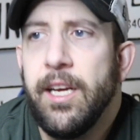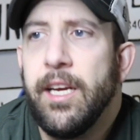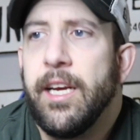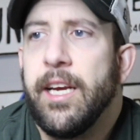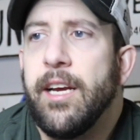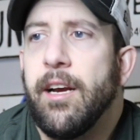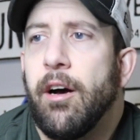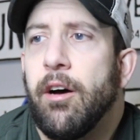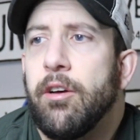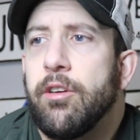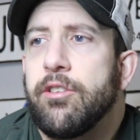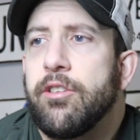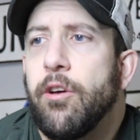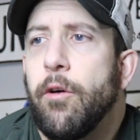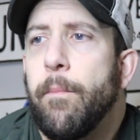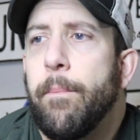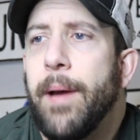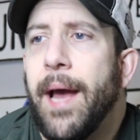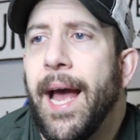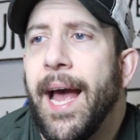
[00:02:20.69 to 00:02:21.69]
He
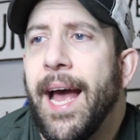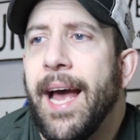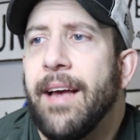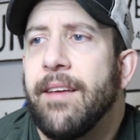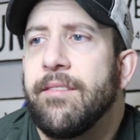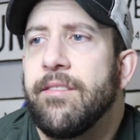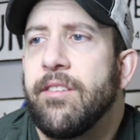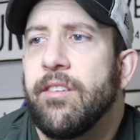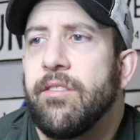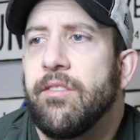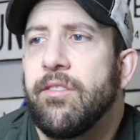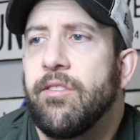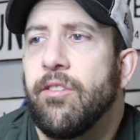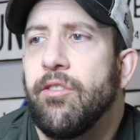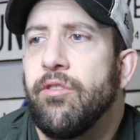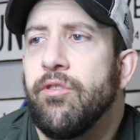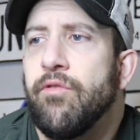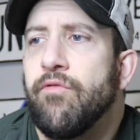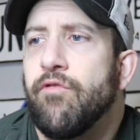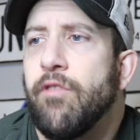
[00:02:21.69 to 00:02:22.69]
also passed
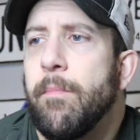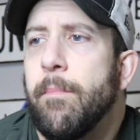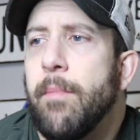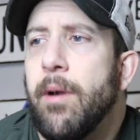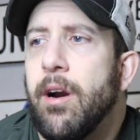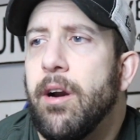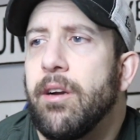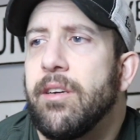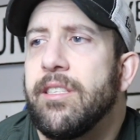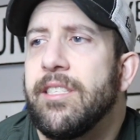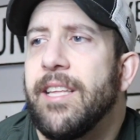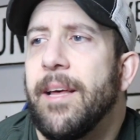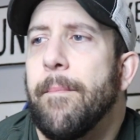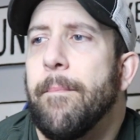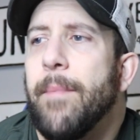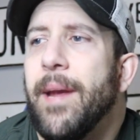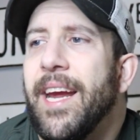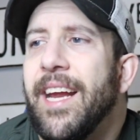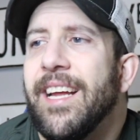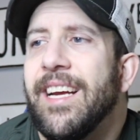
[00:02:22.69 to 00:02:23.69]
certain remarks that
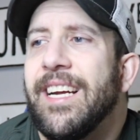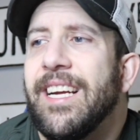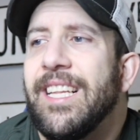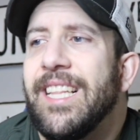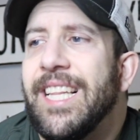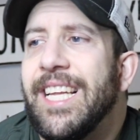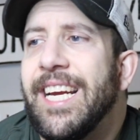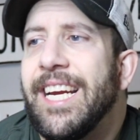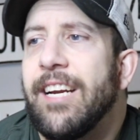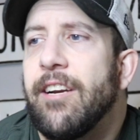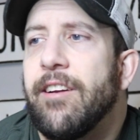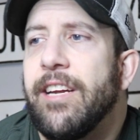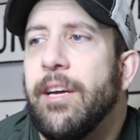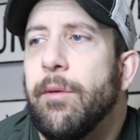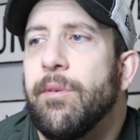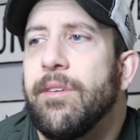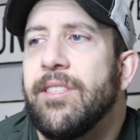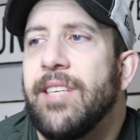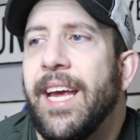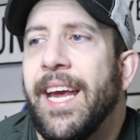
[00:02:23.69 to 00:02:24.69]
made it clear he
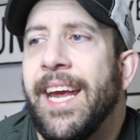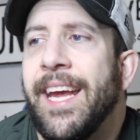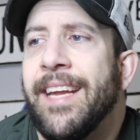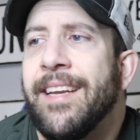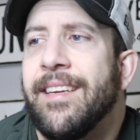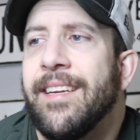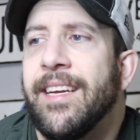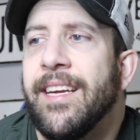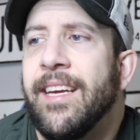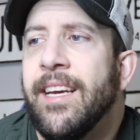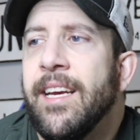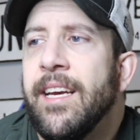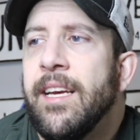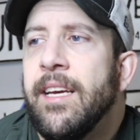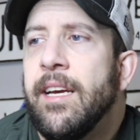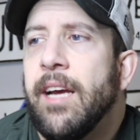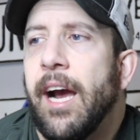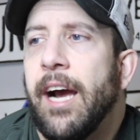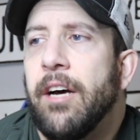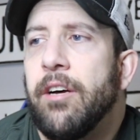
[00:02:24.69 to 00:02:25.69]
was anti
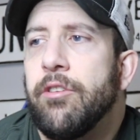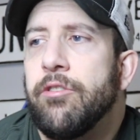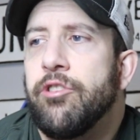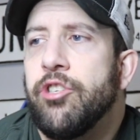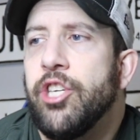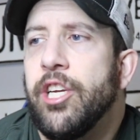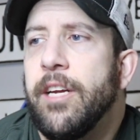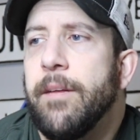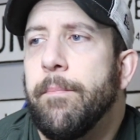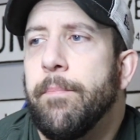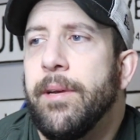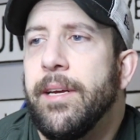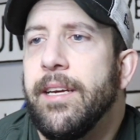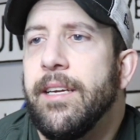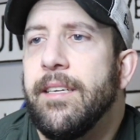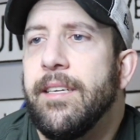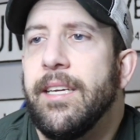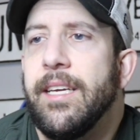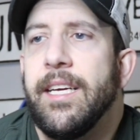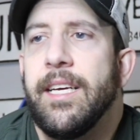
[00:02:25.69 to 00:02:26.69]

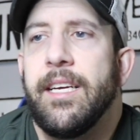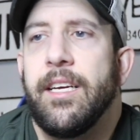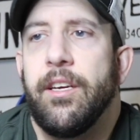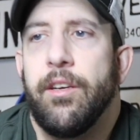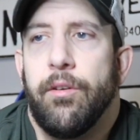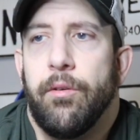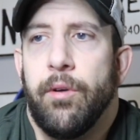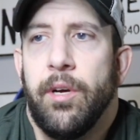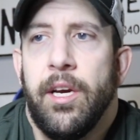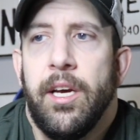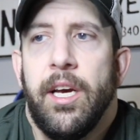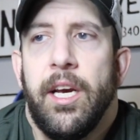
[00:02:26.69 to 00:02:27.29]
LGBTQ.